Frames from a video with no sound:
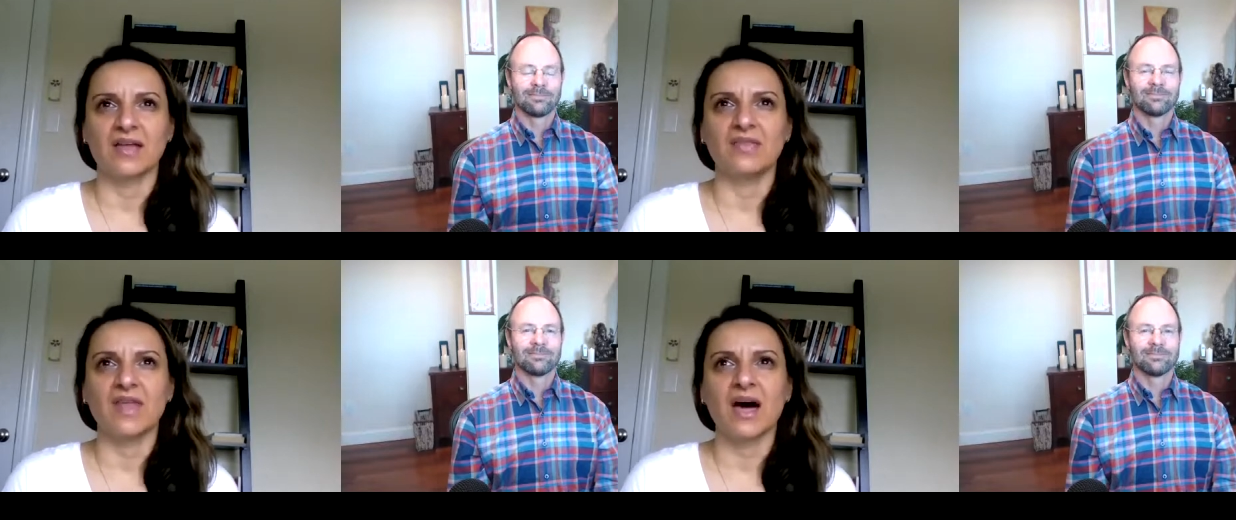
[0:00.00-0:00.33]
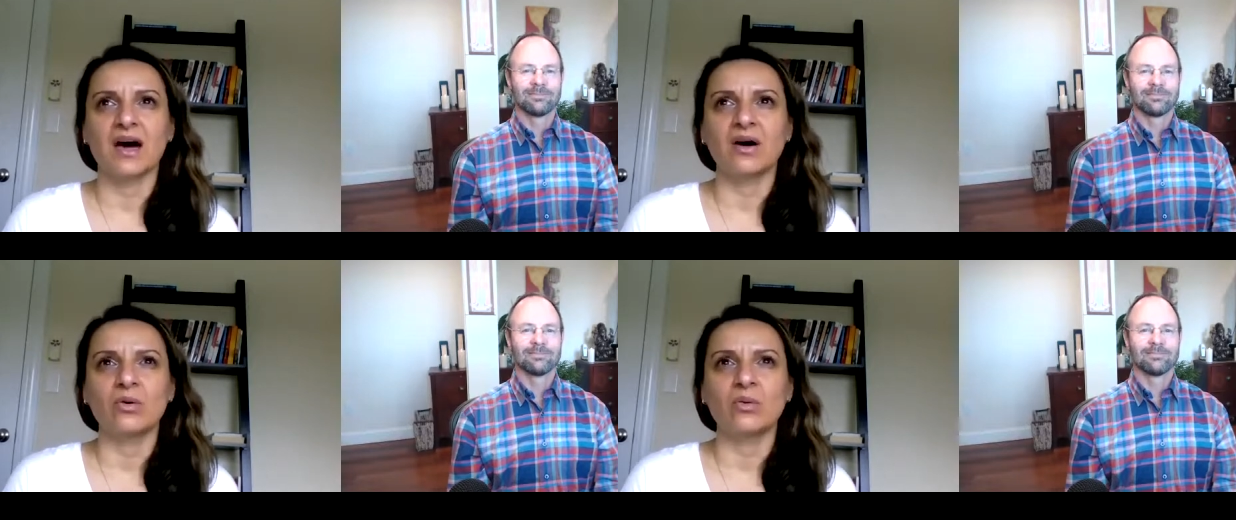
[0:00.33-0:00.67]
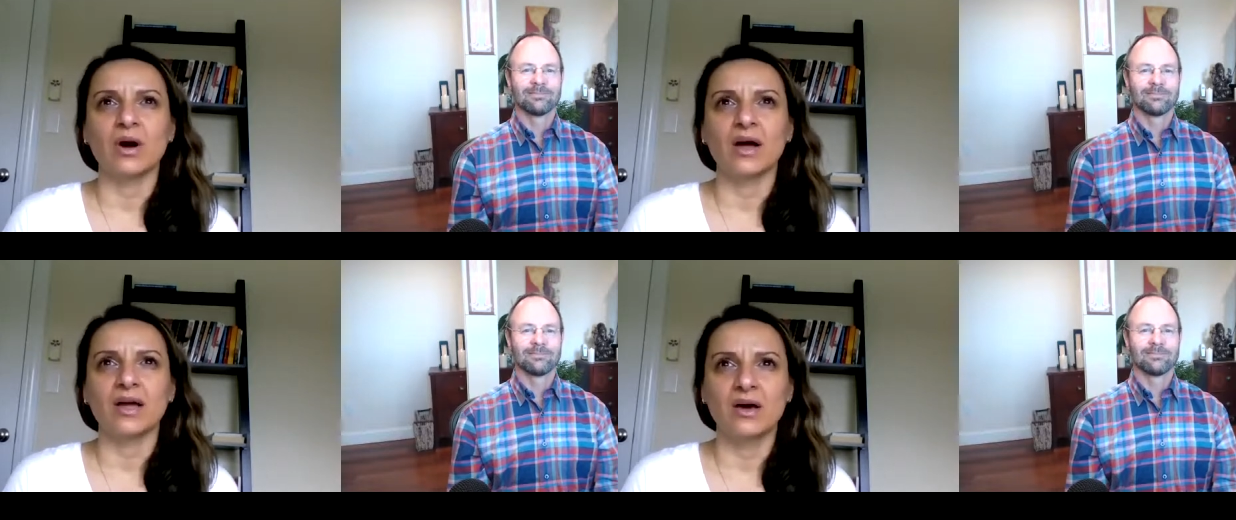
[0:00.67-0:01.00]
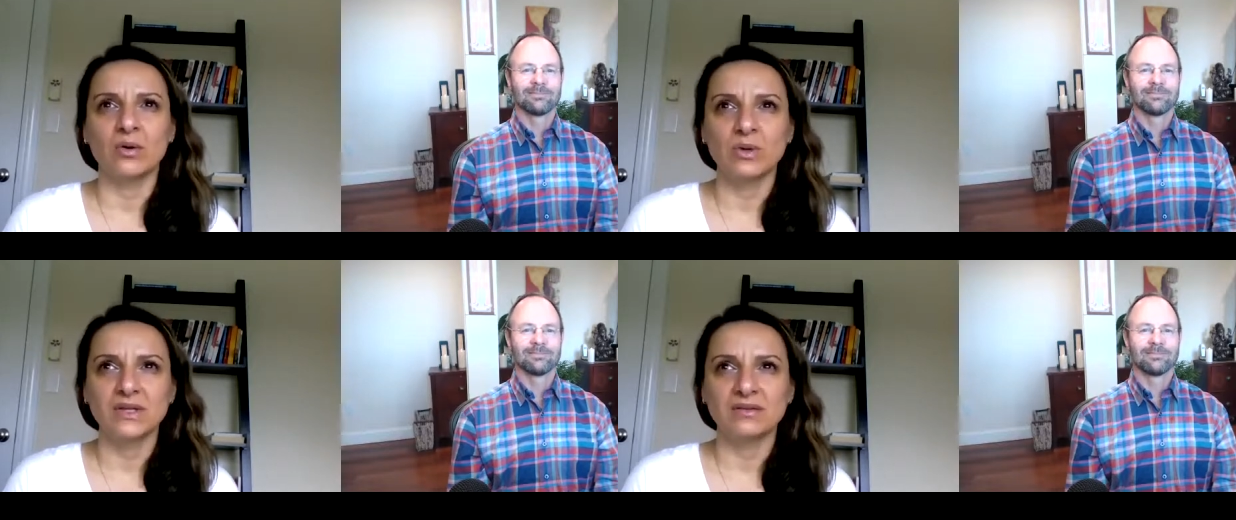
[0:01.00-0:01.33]
Speaker 1: Now I
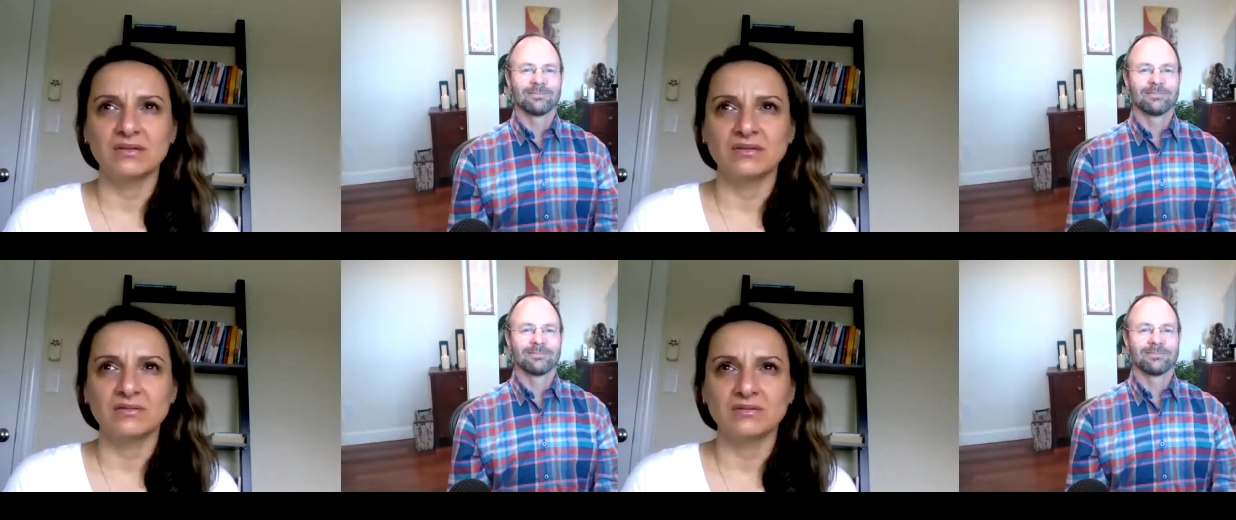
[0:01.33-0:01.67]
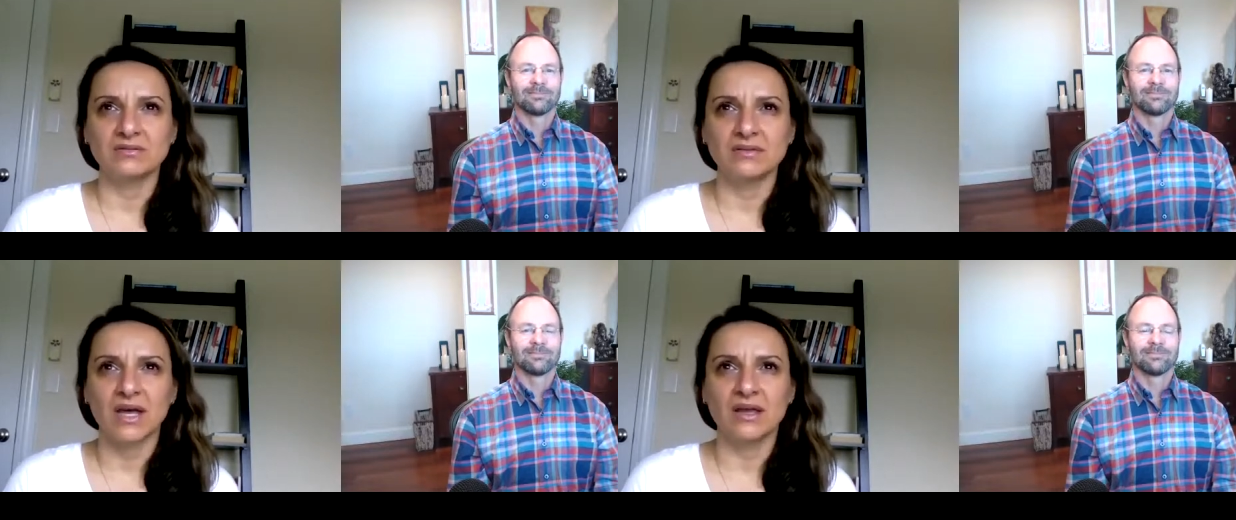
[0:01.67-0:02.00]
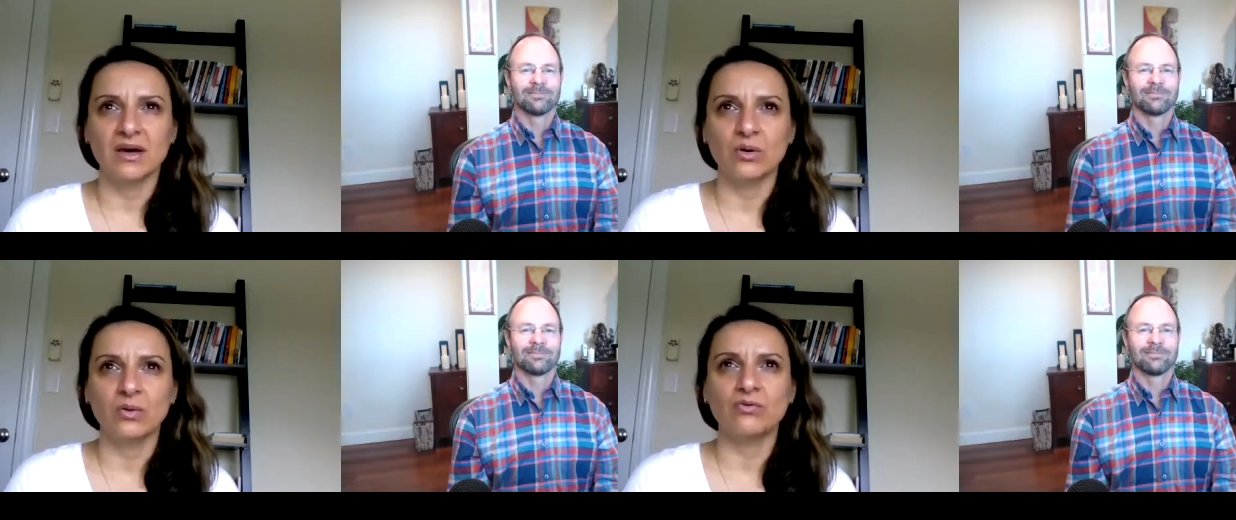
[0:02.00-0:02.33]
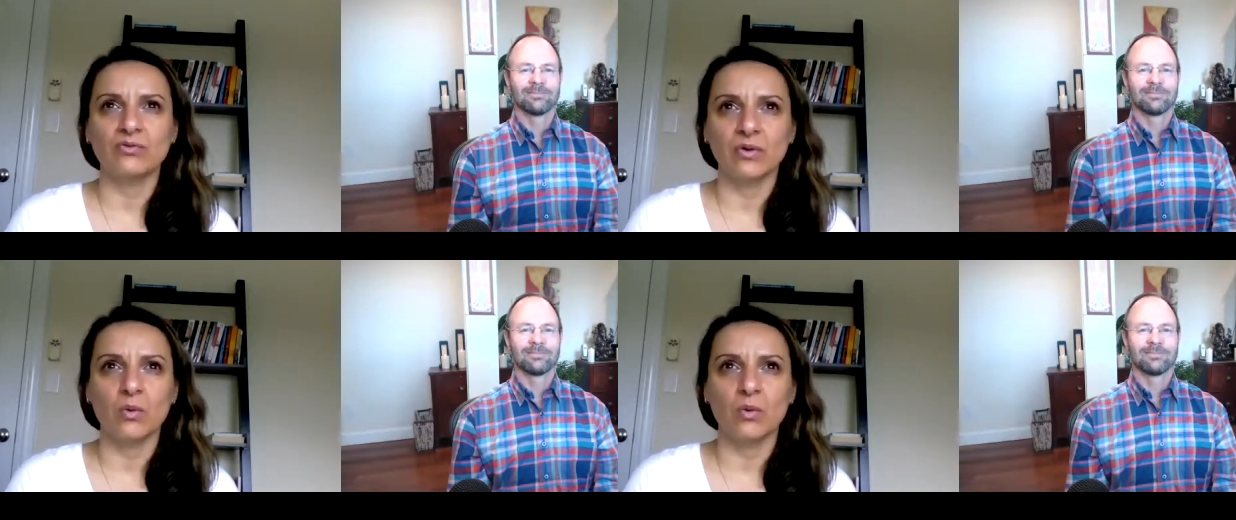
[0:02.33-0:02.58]
go for